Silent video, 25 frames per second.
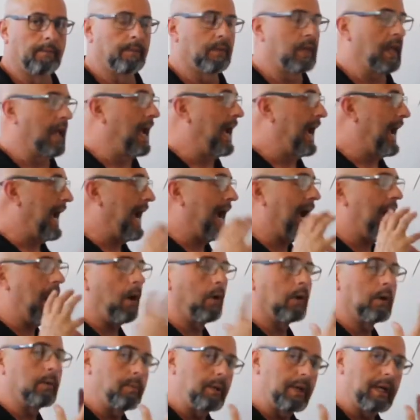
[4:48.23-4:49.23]
how to
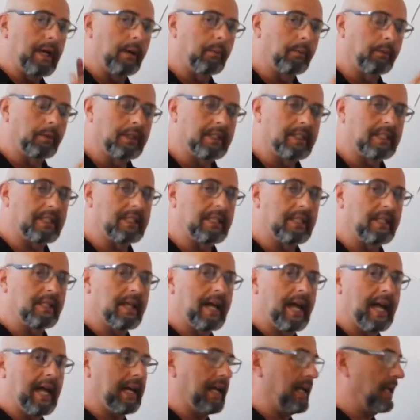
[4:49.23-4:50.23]
be able to see
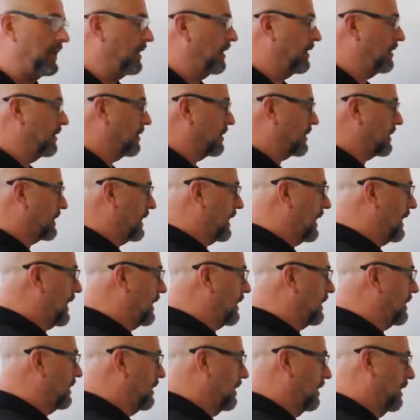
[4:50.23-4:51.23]
that and understand
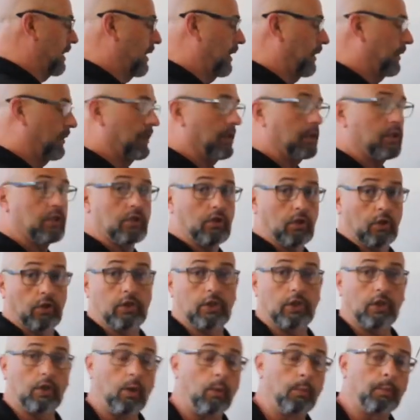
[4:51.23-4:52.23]
the
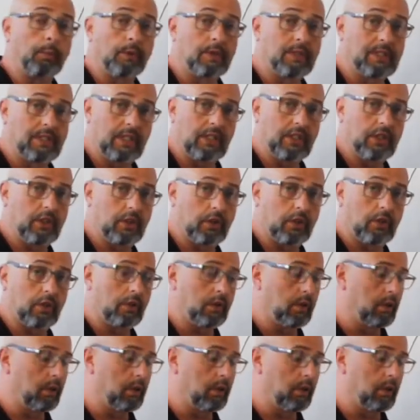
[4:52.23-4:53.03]
surgical procedure,